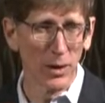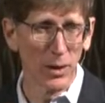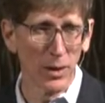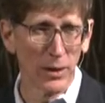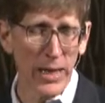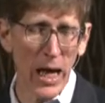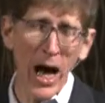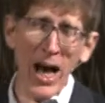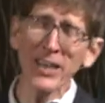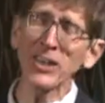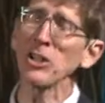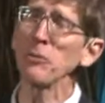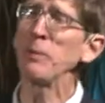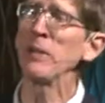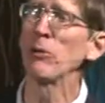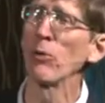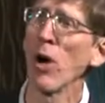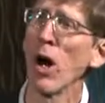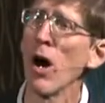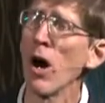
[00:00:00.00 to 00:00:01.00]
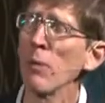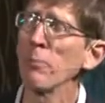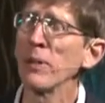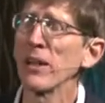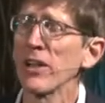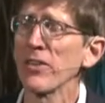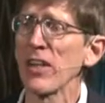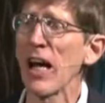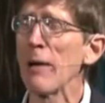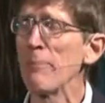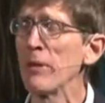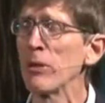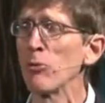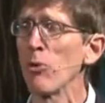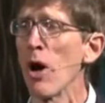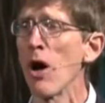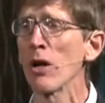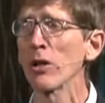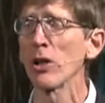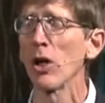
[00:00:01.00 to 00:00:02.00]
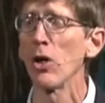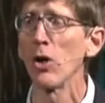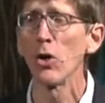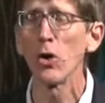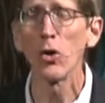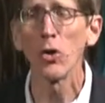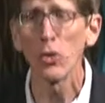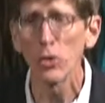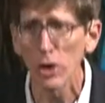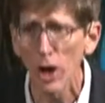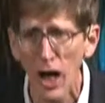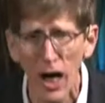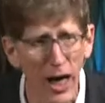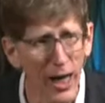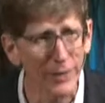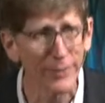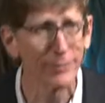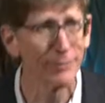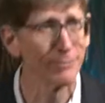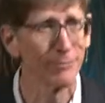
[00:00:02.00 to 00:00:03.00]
Now, I could be wrong because I've been wrong a whole lot.